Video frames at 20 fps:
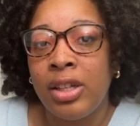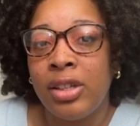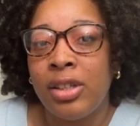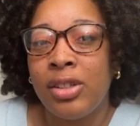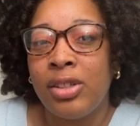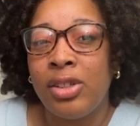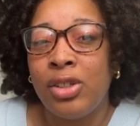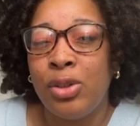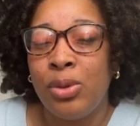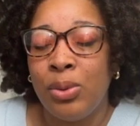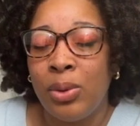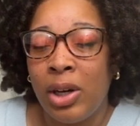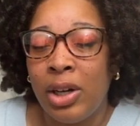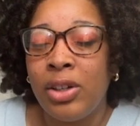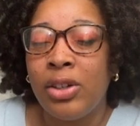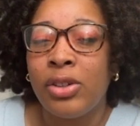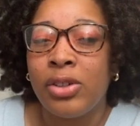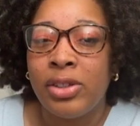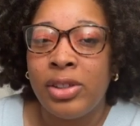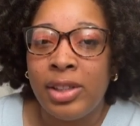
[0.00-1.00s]
to
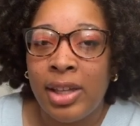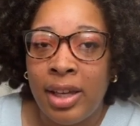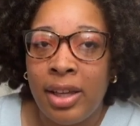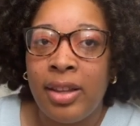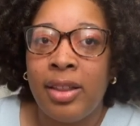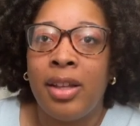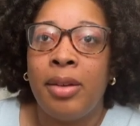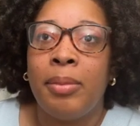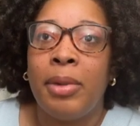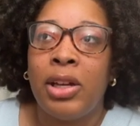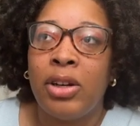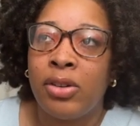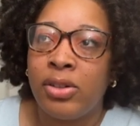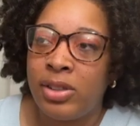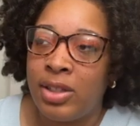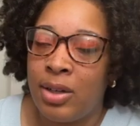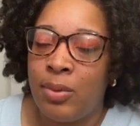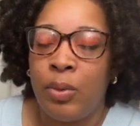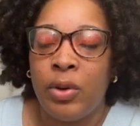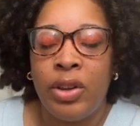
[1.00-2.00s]
understand them,
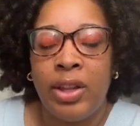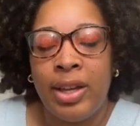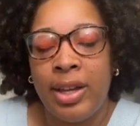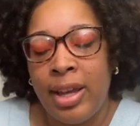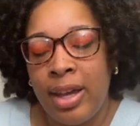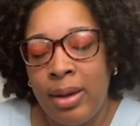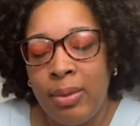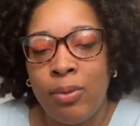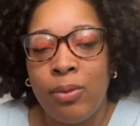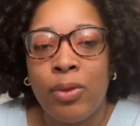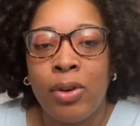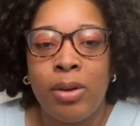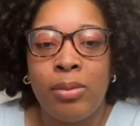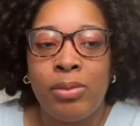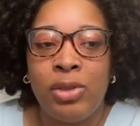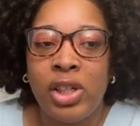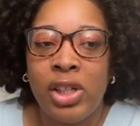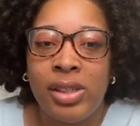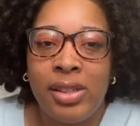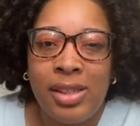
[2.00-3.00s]
understand where they came from,
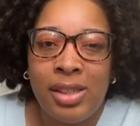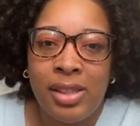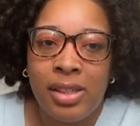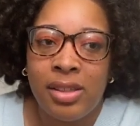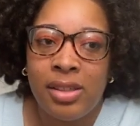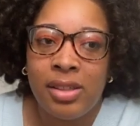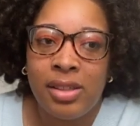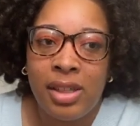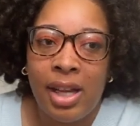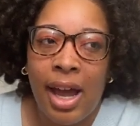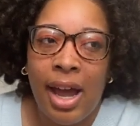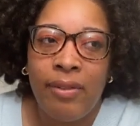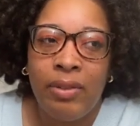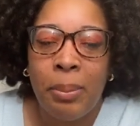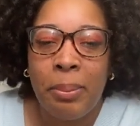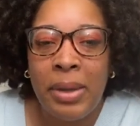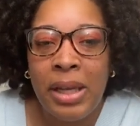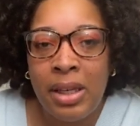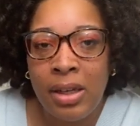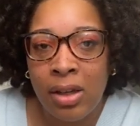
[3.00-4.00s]
just to have a
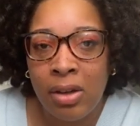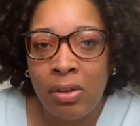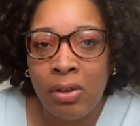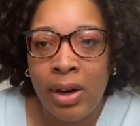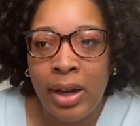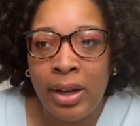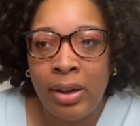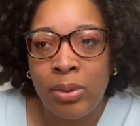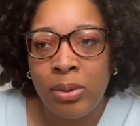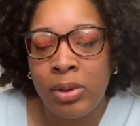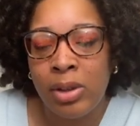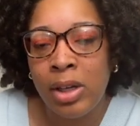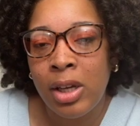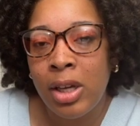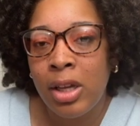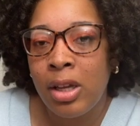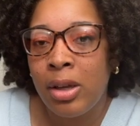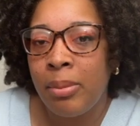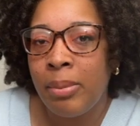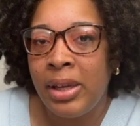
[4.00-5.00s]
meeting ground.
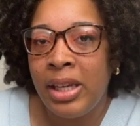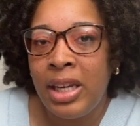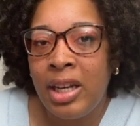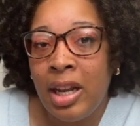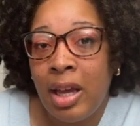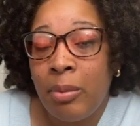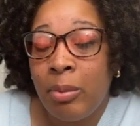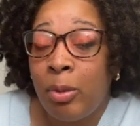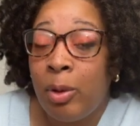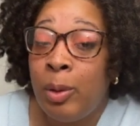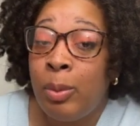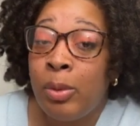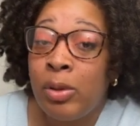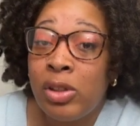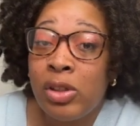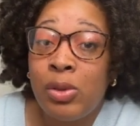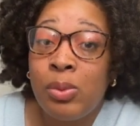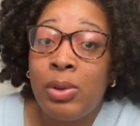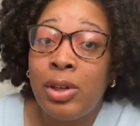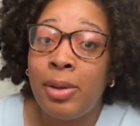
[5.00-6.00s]
Many times people
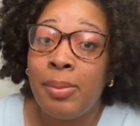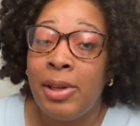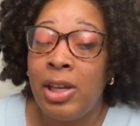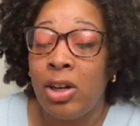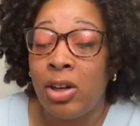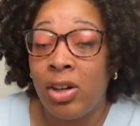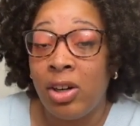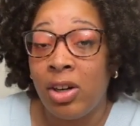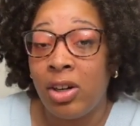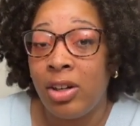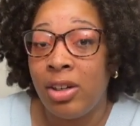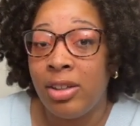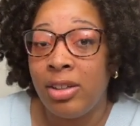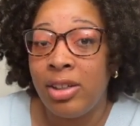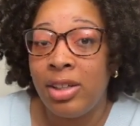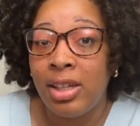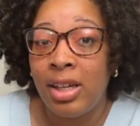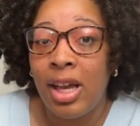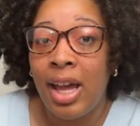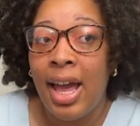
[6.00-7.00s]
just want to be heard,
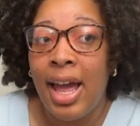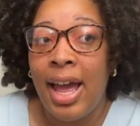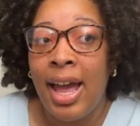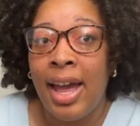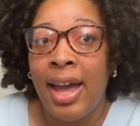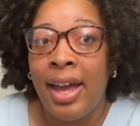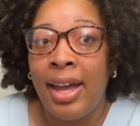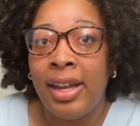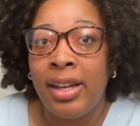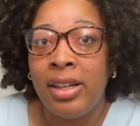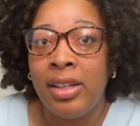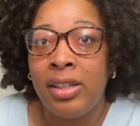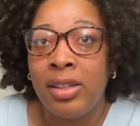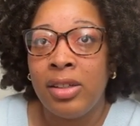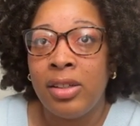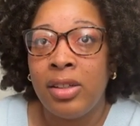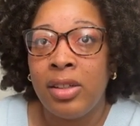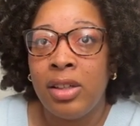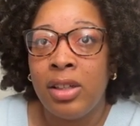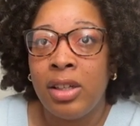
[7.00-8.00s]
and
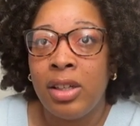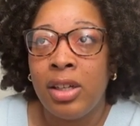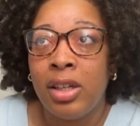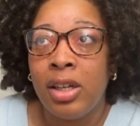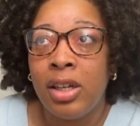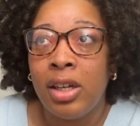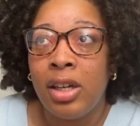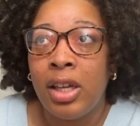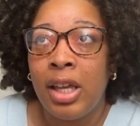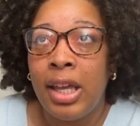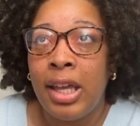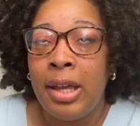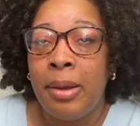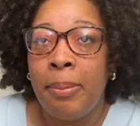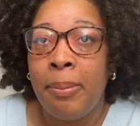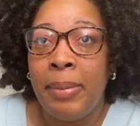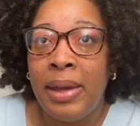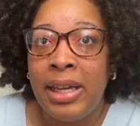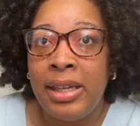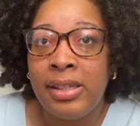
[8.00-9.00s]
it
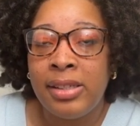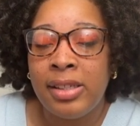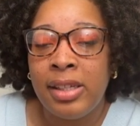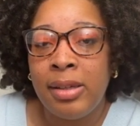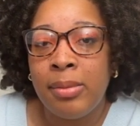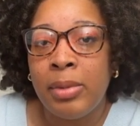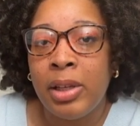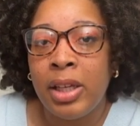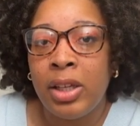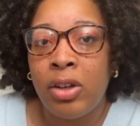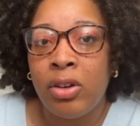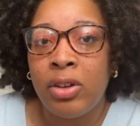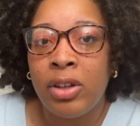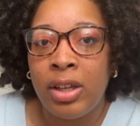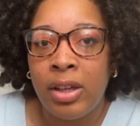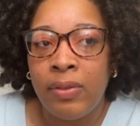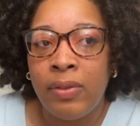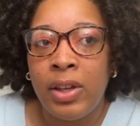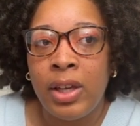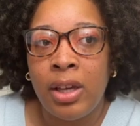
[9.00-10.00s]
may seem like you're
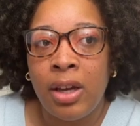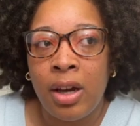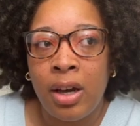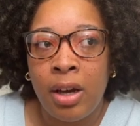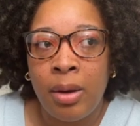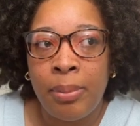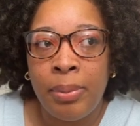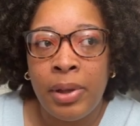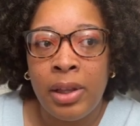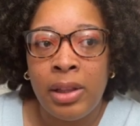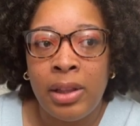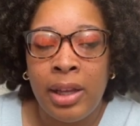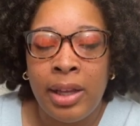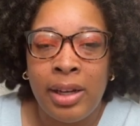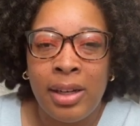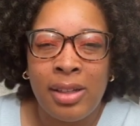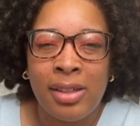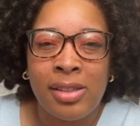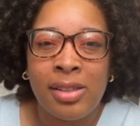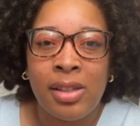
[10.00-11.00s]
giving up and
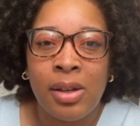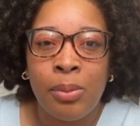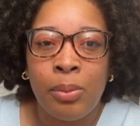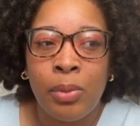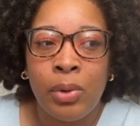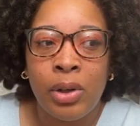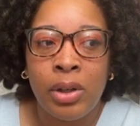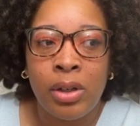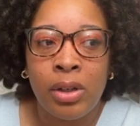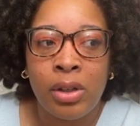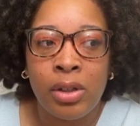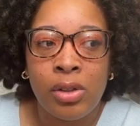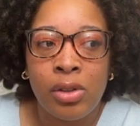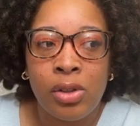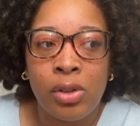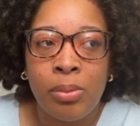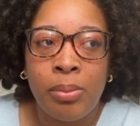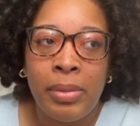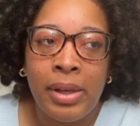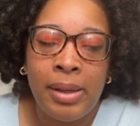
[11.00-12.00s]
letting someone
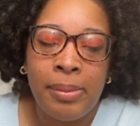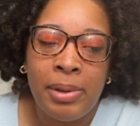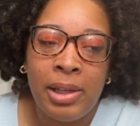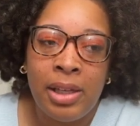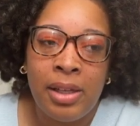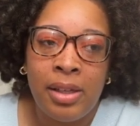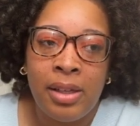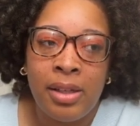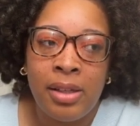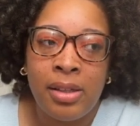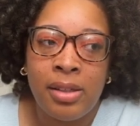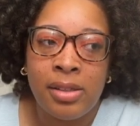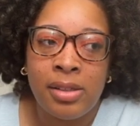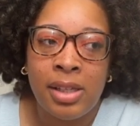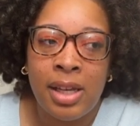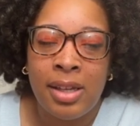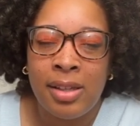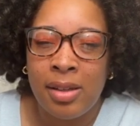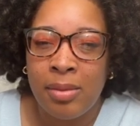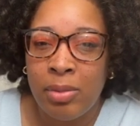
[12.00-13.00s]
maybe
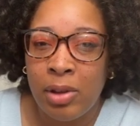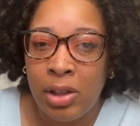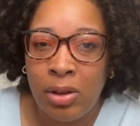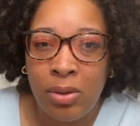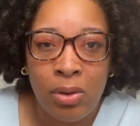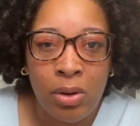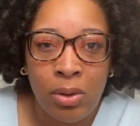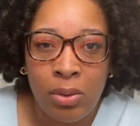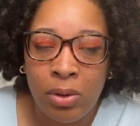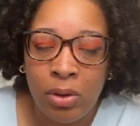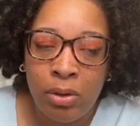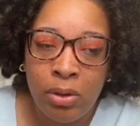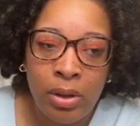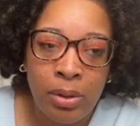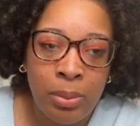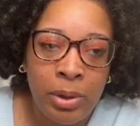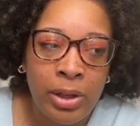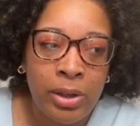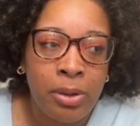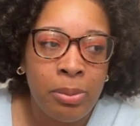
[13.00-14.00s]
say something you don't agree
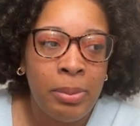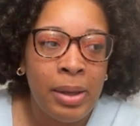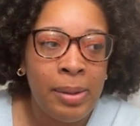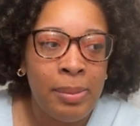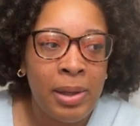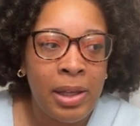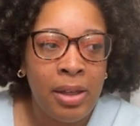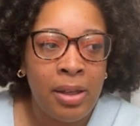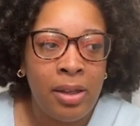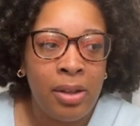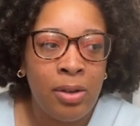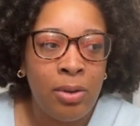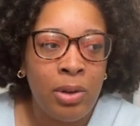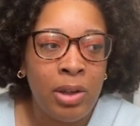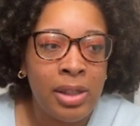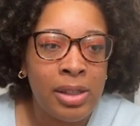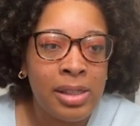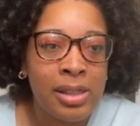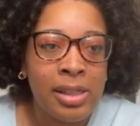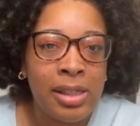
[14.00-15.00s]
with. Maybe you
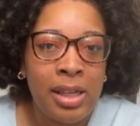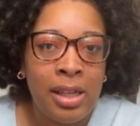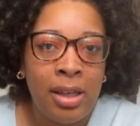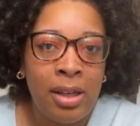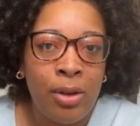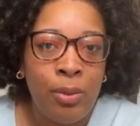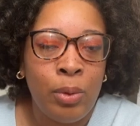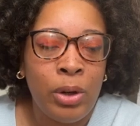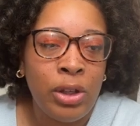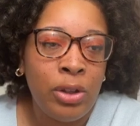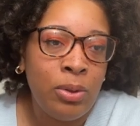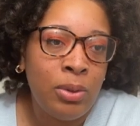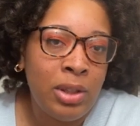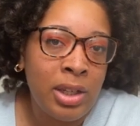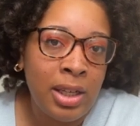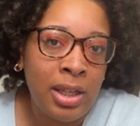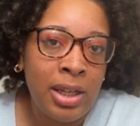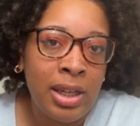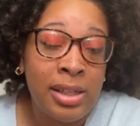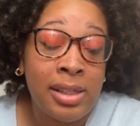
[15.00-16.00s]
didn't see what you
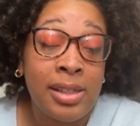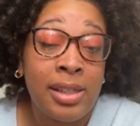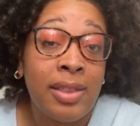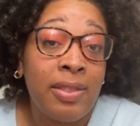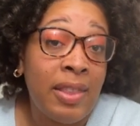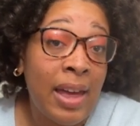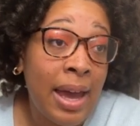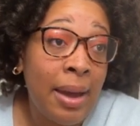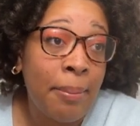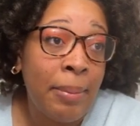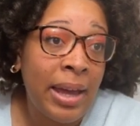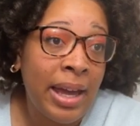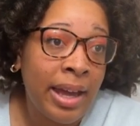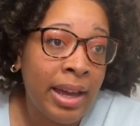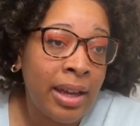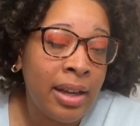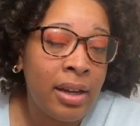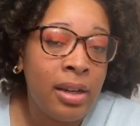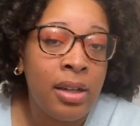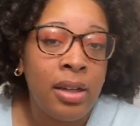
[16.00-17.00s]
did as that
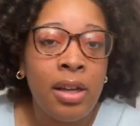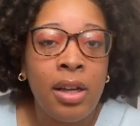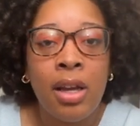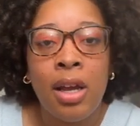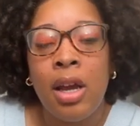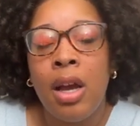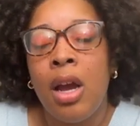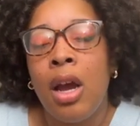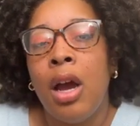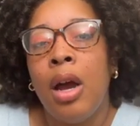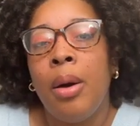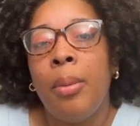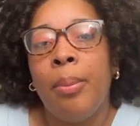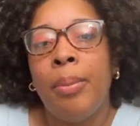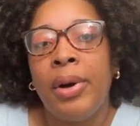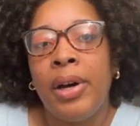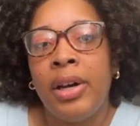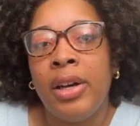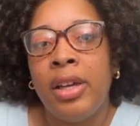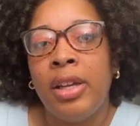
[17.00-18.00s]
bad,
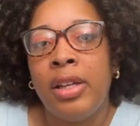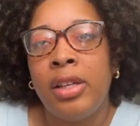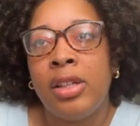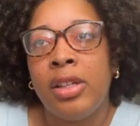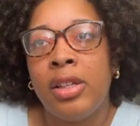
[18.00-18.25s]
but